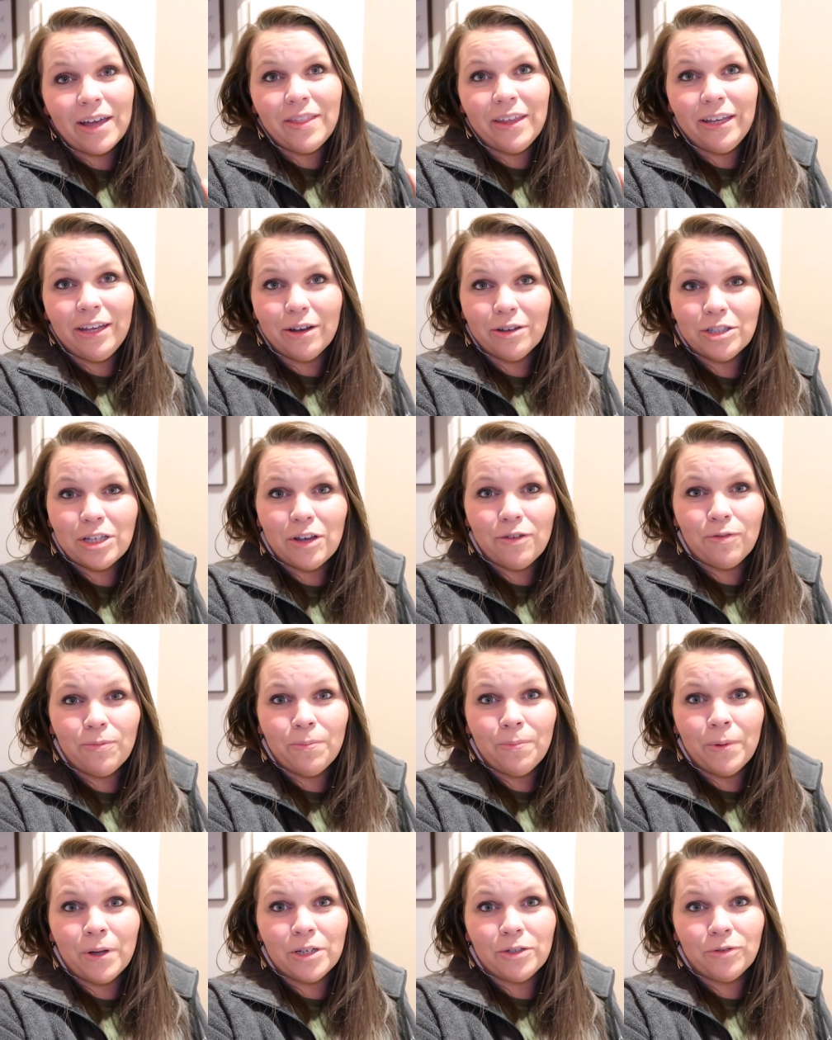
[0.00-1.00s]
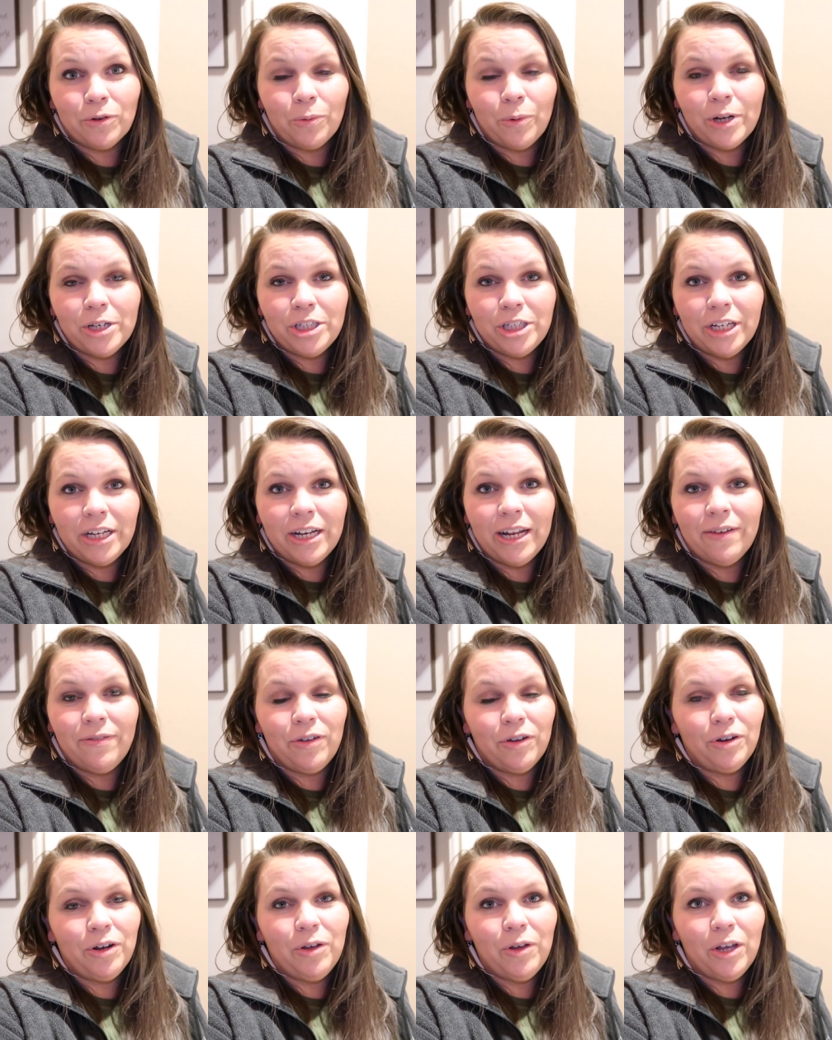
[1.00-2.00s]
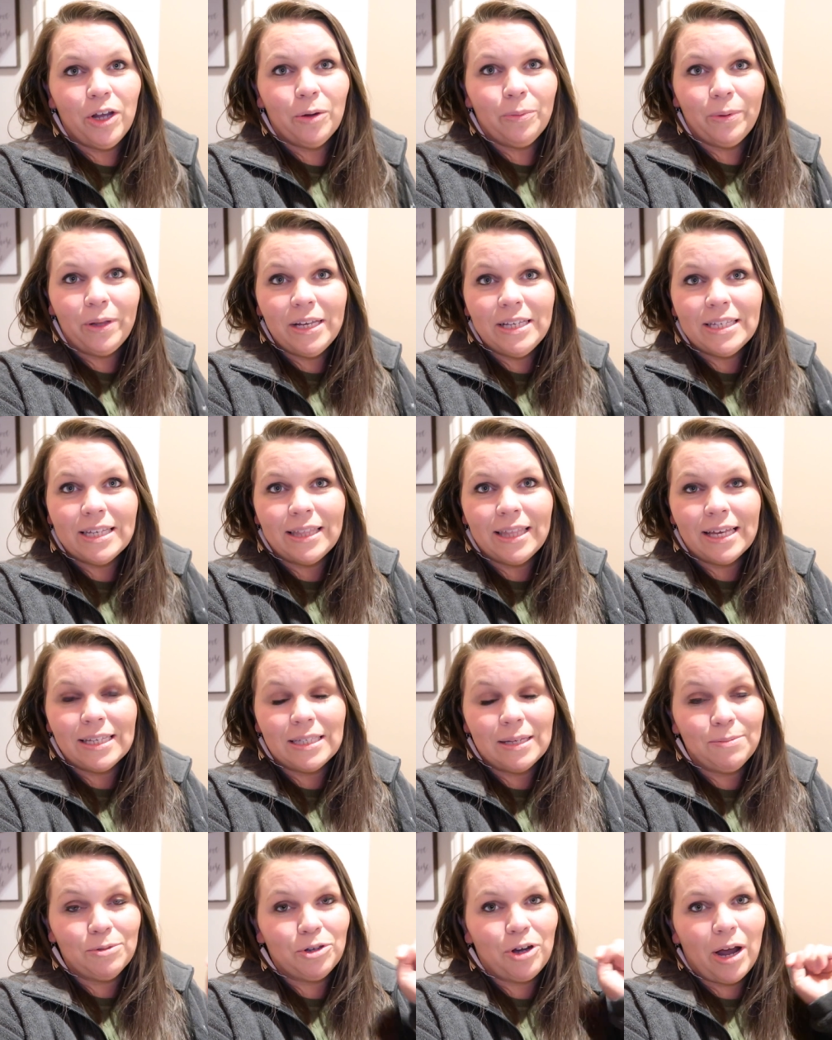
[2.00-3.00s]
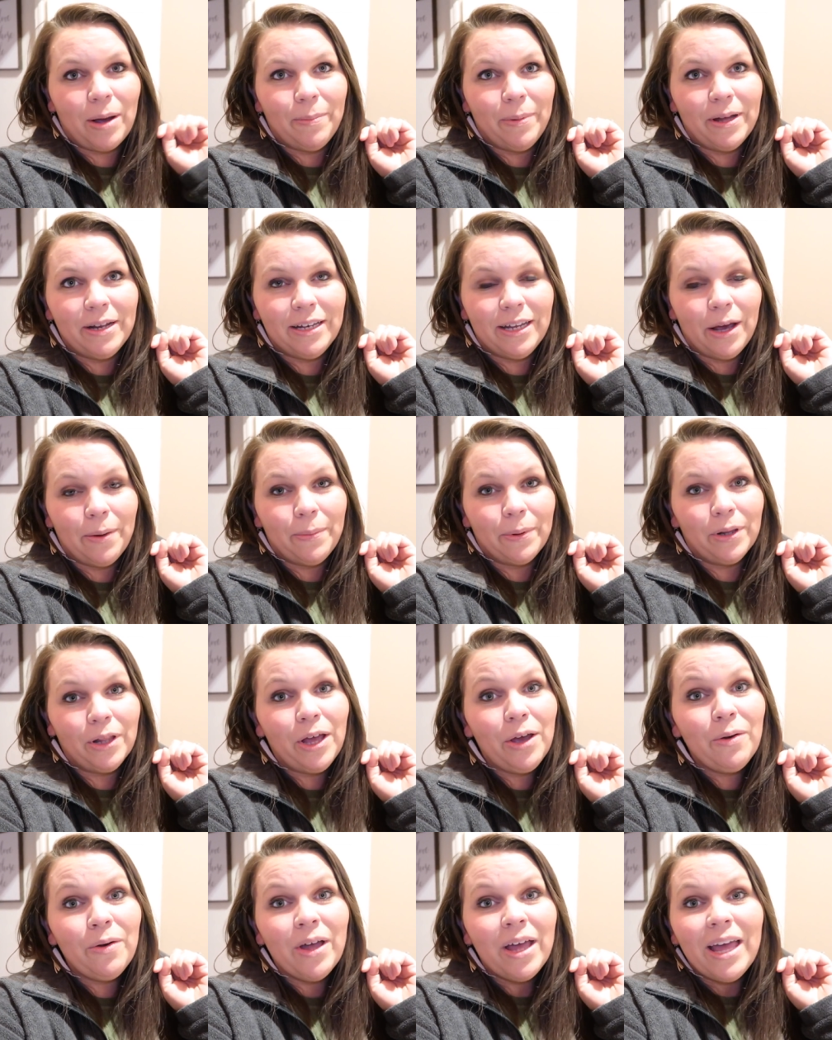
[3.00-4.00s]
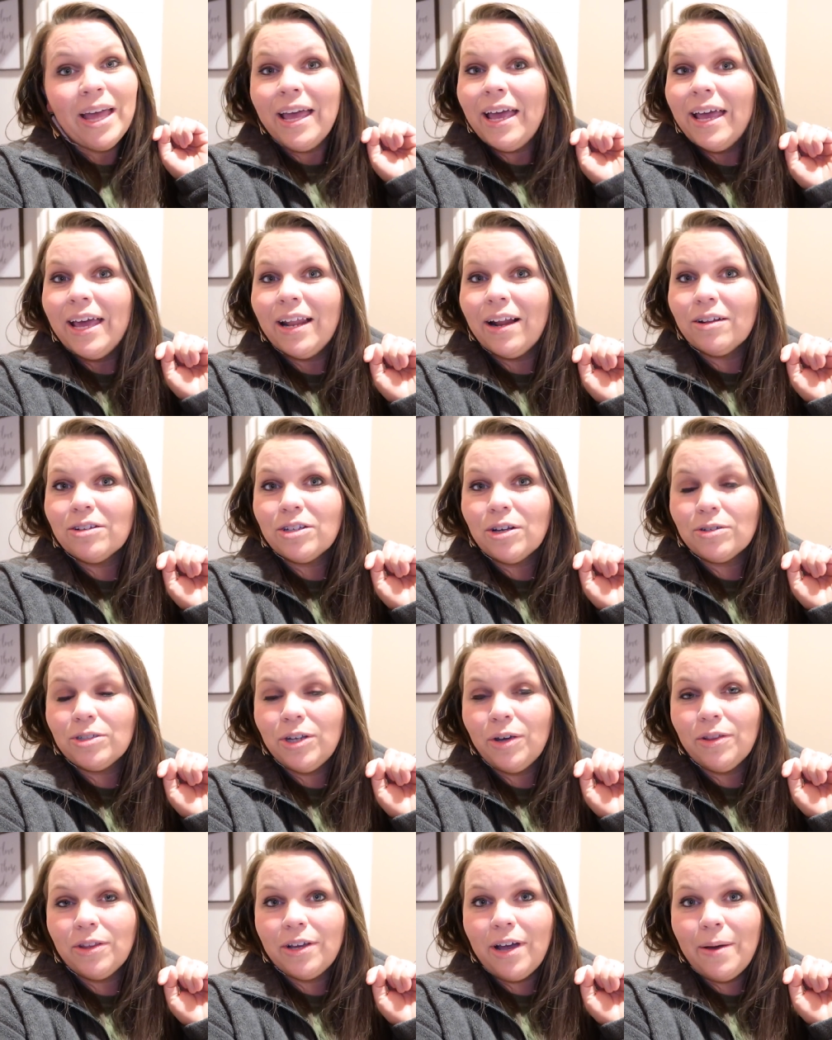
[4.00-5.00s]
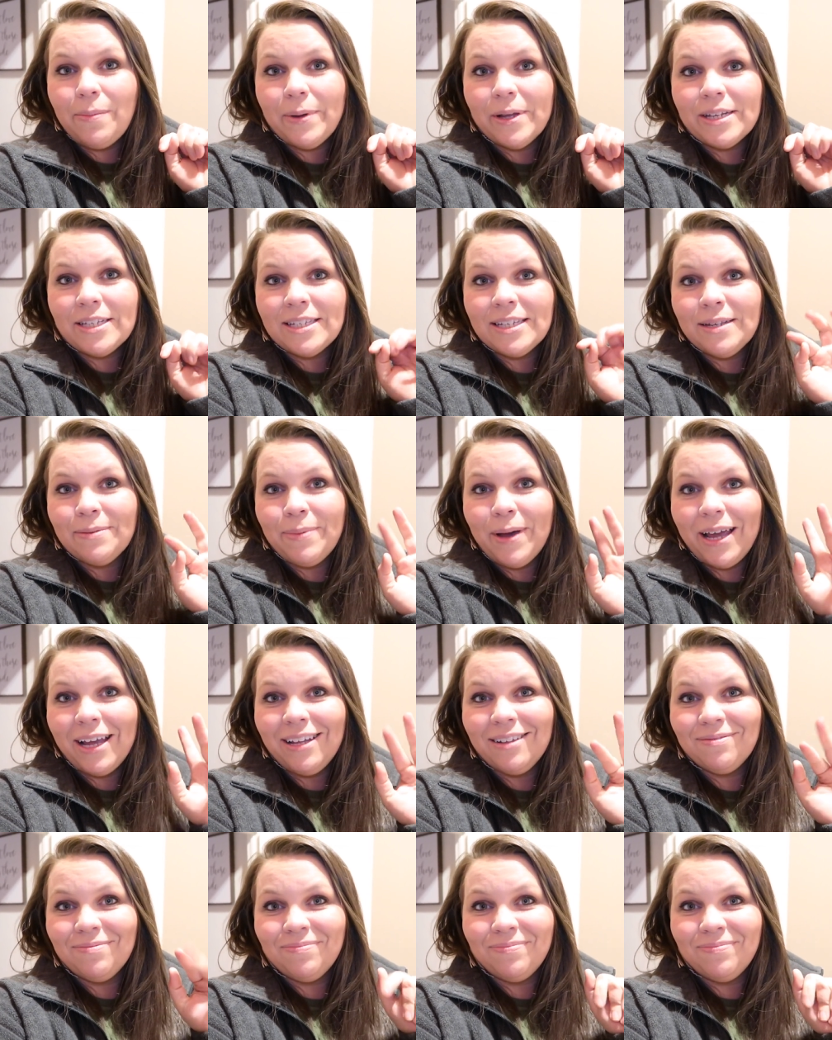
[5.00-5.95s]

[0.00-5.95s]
I thank y'all so much for watching. If you're new here, please hit that subscribe button down below and I'll talk to you in the comments. Bye.